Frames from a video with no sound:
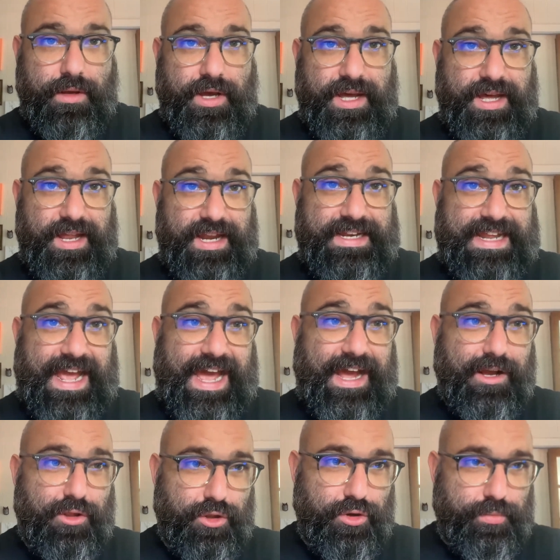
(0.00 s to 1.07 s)
an
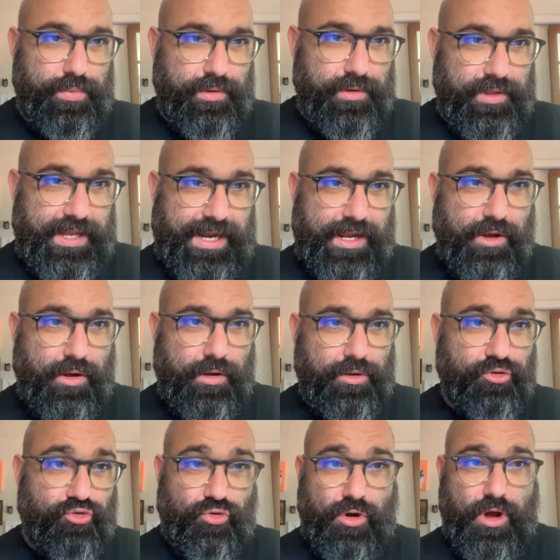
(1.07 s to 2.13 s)
attack loop that I call
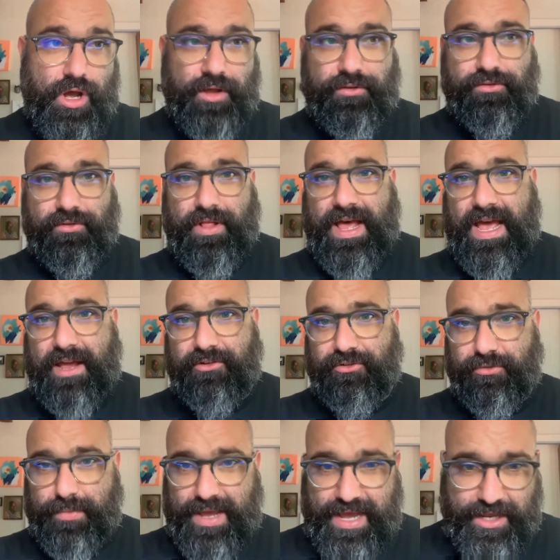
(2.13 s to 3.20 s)
draw slash
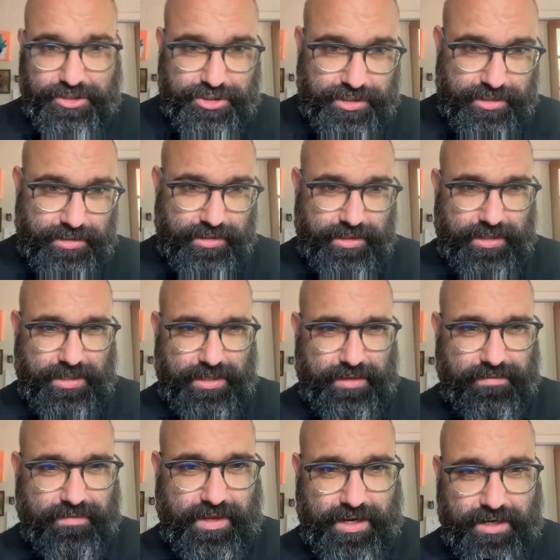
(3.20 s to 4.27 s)
smash, and
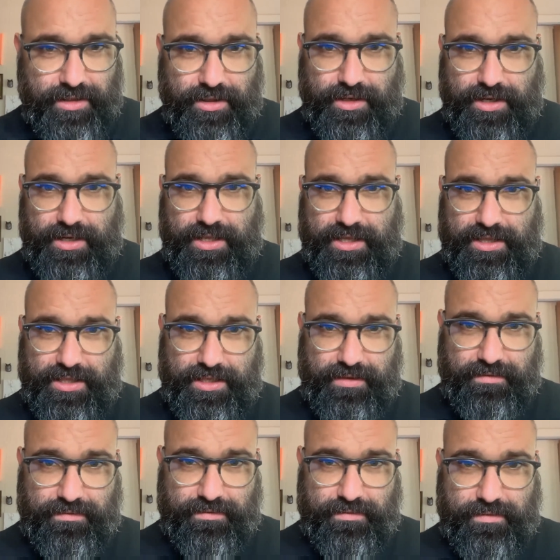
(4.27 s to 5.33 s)
it's kind of looking like
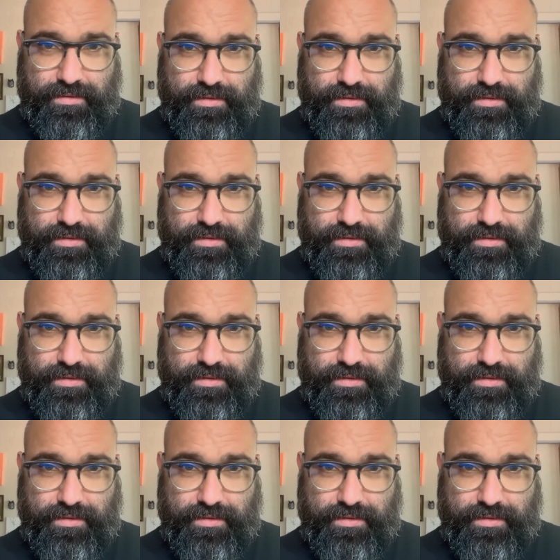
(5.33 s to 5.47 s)
this.